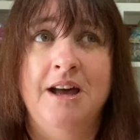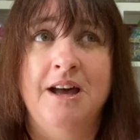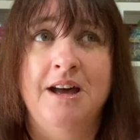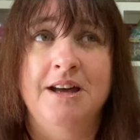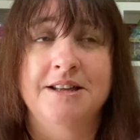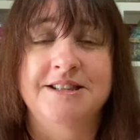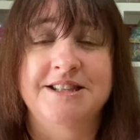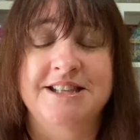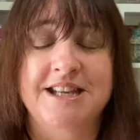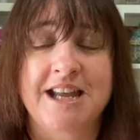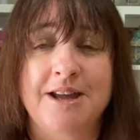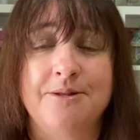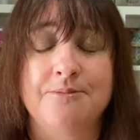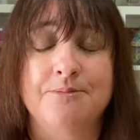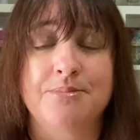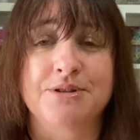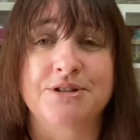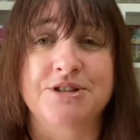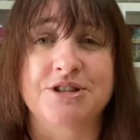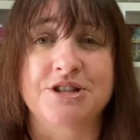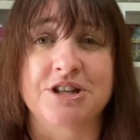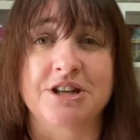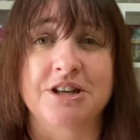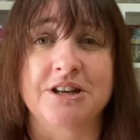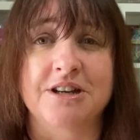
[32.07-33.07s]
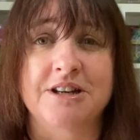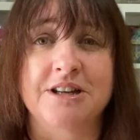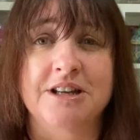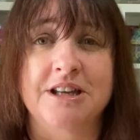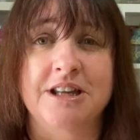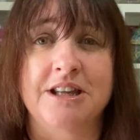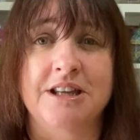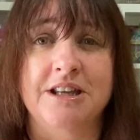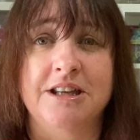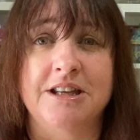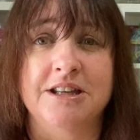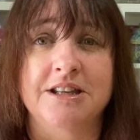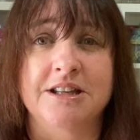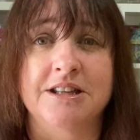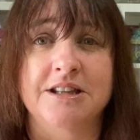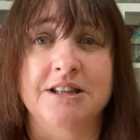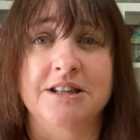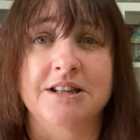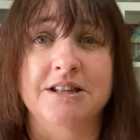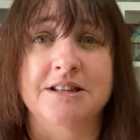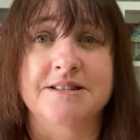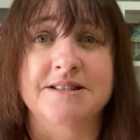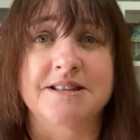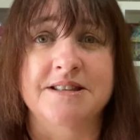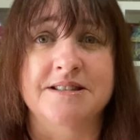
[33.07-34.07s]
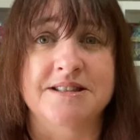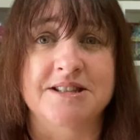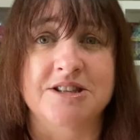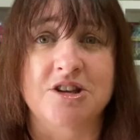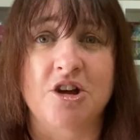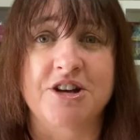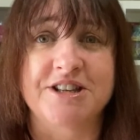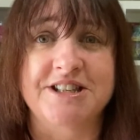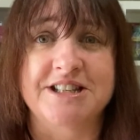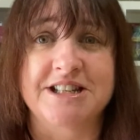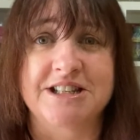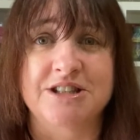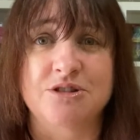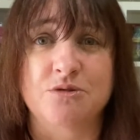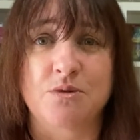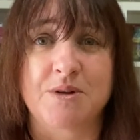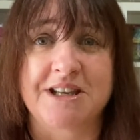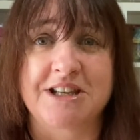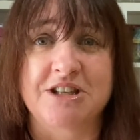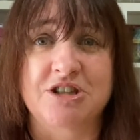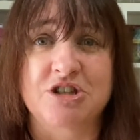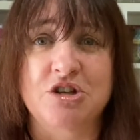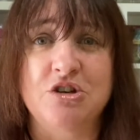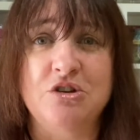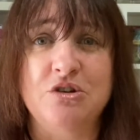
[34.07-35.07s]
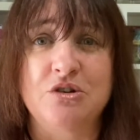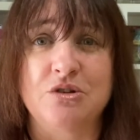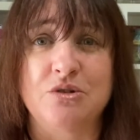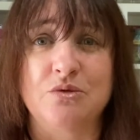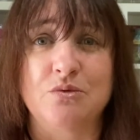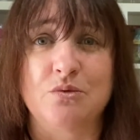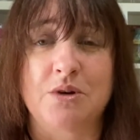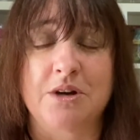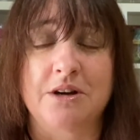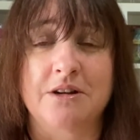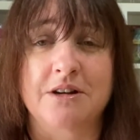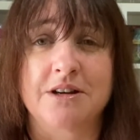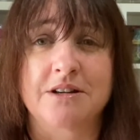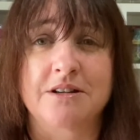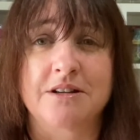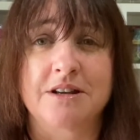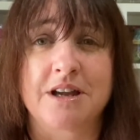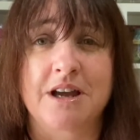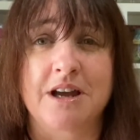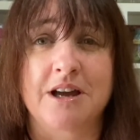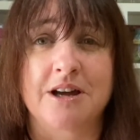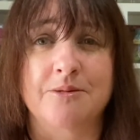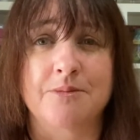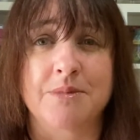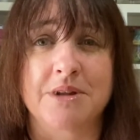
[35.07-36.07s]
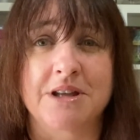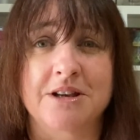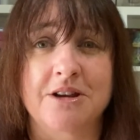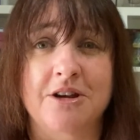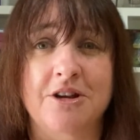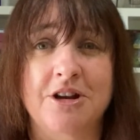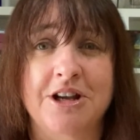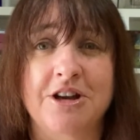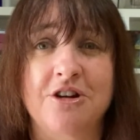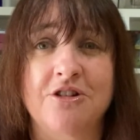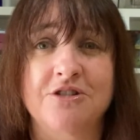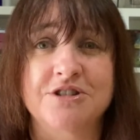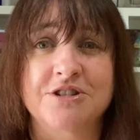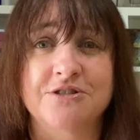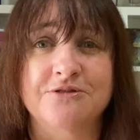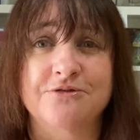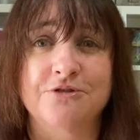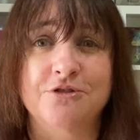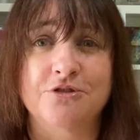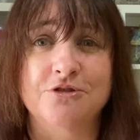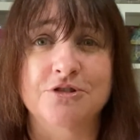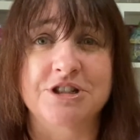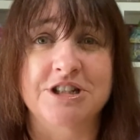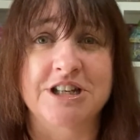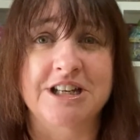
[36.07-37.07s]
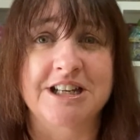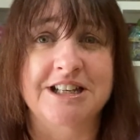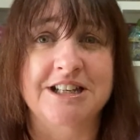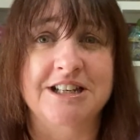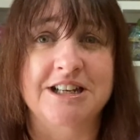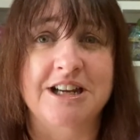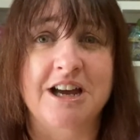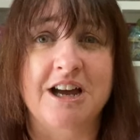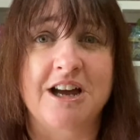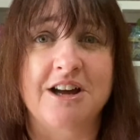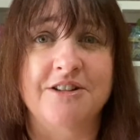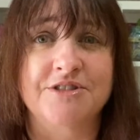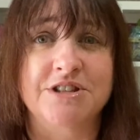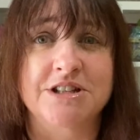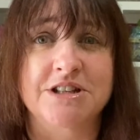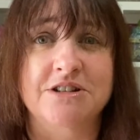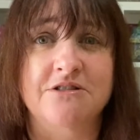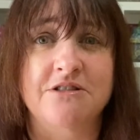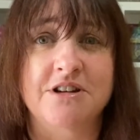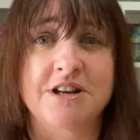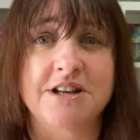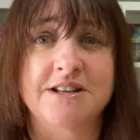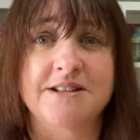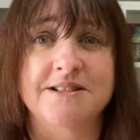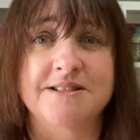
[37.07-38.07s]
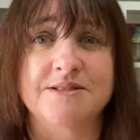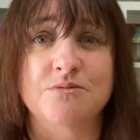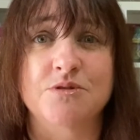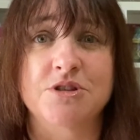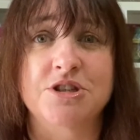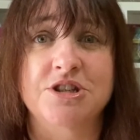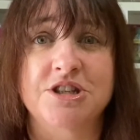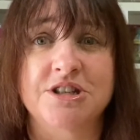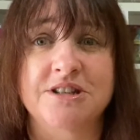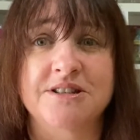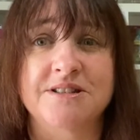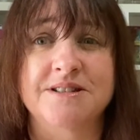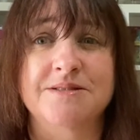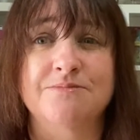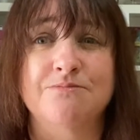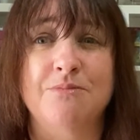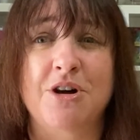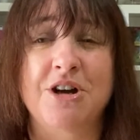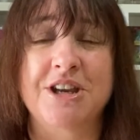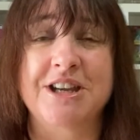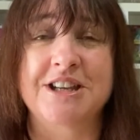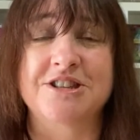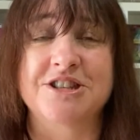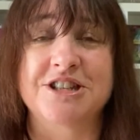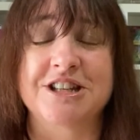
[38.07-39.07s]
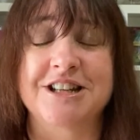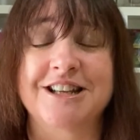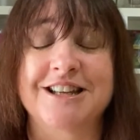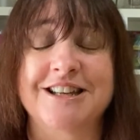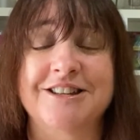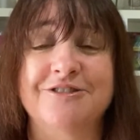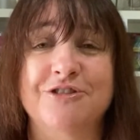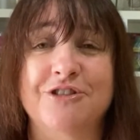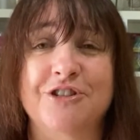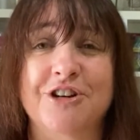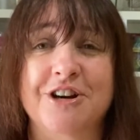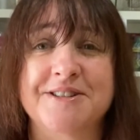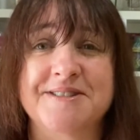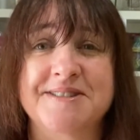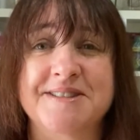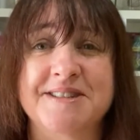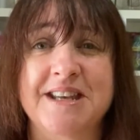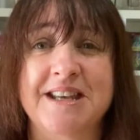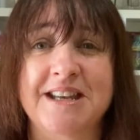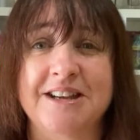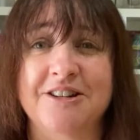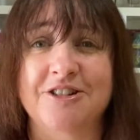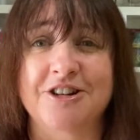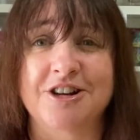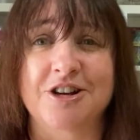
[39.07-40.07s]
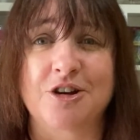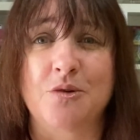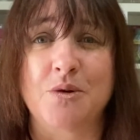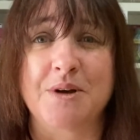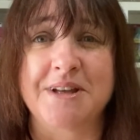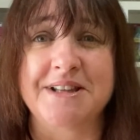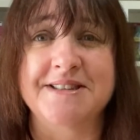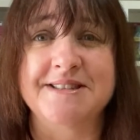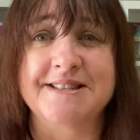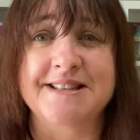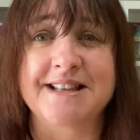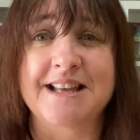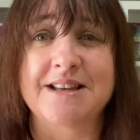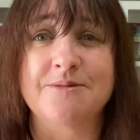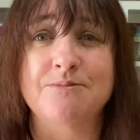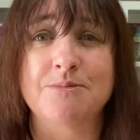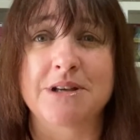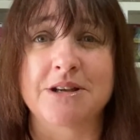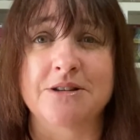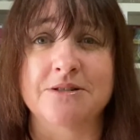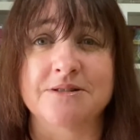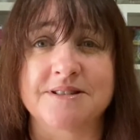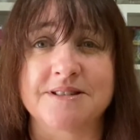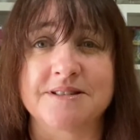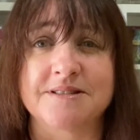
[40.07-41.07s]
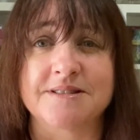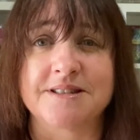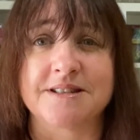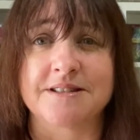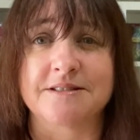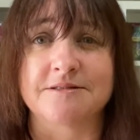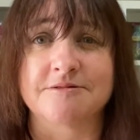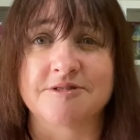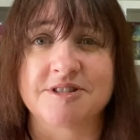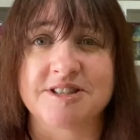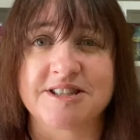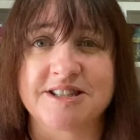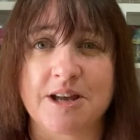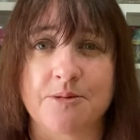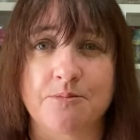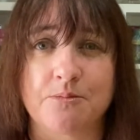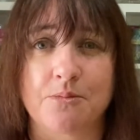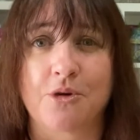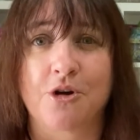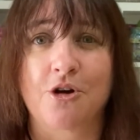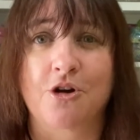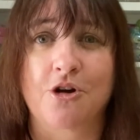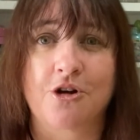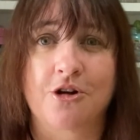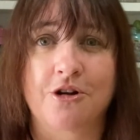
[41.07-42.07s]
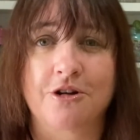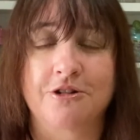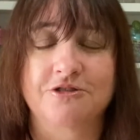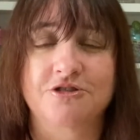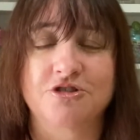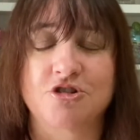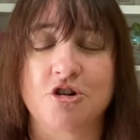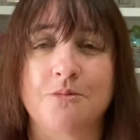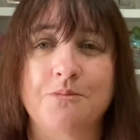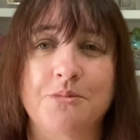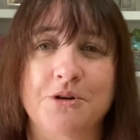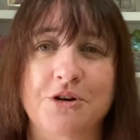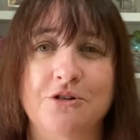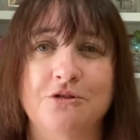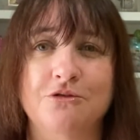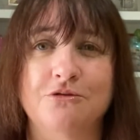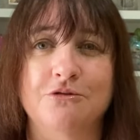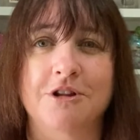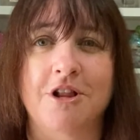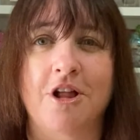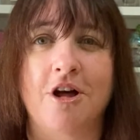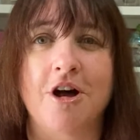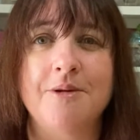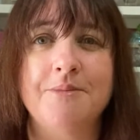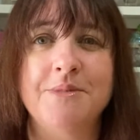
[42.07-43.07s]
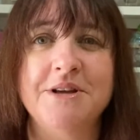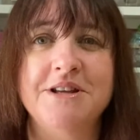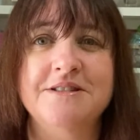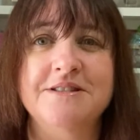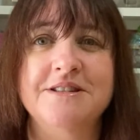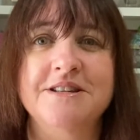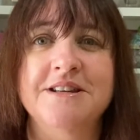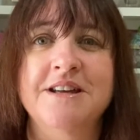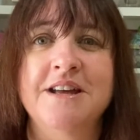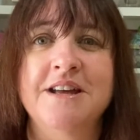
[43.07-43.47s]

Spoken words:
temperature since 1922, where it only got to 14.5 degrees, which is mighty chilly for us here in Queensland because it's a subtropical climate.